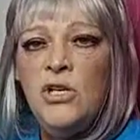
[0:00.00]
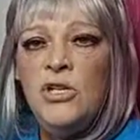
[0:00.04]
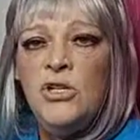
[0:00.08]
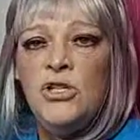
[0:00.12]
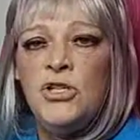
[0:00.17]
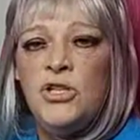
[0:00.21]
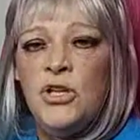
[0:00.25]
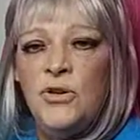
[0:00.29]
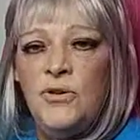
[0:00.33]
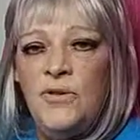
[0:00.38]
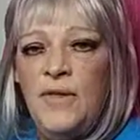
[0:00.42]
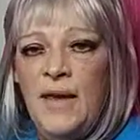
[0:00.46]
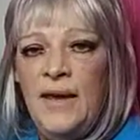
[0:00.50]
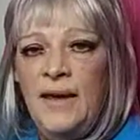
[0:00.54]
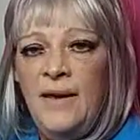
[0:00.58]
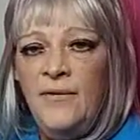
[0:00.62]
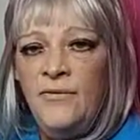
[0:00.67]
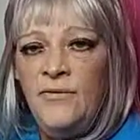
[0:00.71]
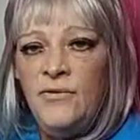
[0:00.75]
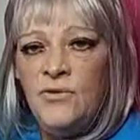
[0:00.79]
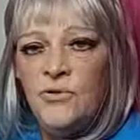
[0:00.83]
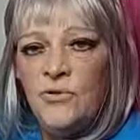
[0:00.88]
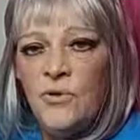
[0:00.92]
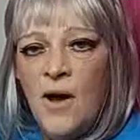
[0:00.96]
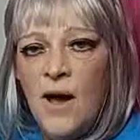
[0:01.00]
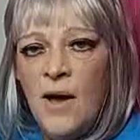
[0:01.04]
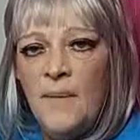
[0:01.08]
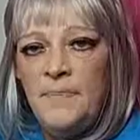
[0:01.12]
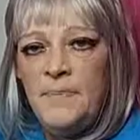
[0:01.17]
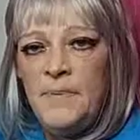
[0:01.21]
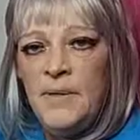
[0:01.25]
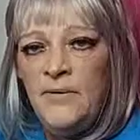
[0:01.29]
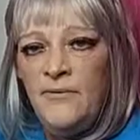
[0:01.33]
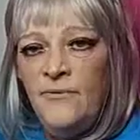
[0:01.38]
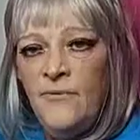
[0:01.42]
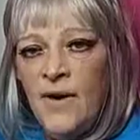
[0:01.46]
So they have
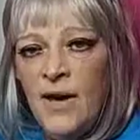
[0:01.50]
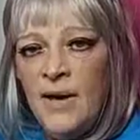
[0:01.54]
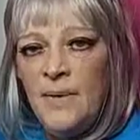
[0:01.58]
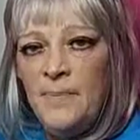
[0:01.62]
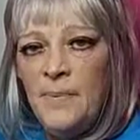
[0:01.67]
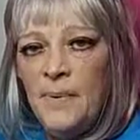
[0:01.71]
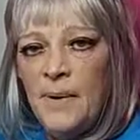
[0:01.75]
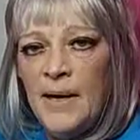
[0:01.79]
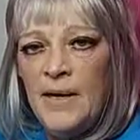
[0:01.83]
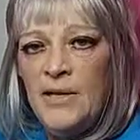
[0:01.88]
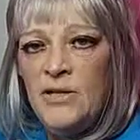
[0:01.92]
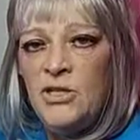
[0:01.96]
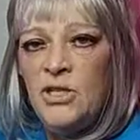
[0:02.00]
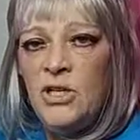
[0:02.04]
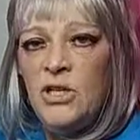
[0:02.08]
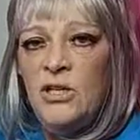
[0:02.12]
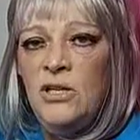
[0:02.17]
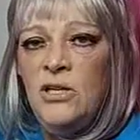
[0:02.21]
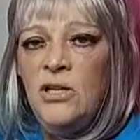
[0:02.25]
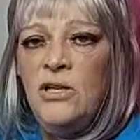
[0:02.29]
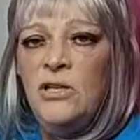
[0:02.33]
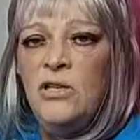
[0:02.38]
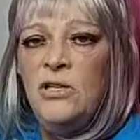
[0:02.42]
dropped in vibration